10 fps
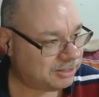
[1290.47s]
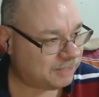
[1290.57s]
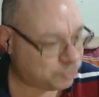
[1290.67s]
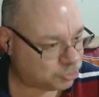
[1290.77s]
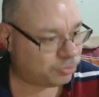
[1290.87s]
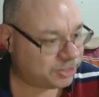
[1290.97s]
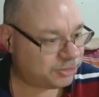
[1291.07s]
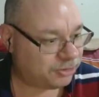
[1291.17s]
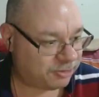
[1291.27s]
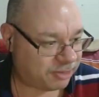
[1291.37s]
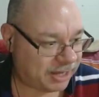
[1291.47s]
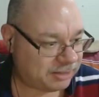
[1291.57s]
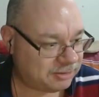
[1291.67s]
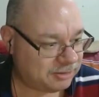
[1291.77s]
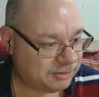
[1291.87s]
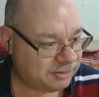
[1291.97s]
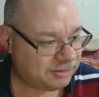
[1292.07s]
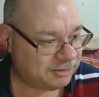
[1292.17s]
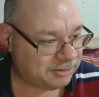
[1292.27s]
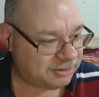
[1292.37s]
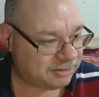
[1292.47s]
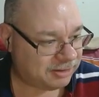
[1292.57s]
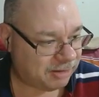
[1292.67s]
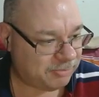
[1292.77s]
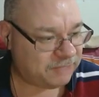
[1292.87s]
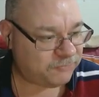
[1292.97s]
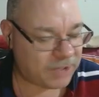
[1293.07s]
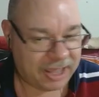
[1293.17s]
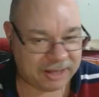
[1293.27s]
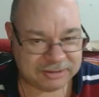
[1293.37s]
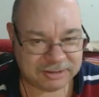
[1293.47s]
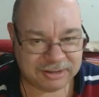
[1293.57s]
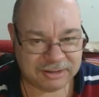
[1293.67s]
If you critted on that, if you had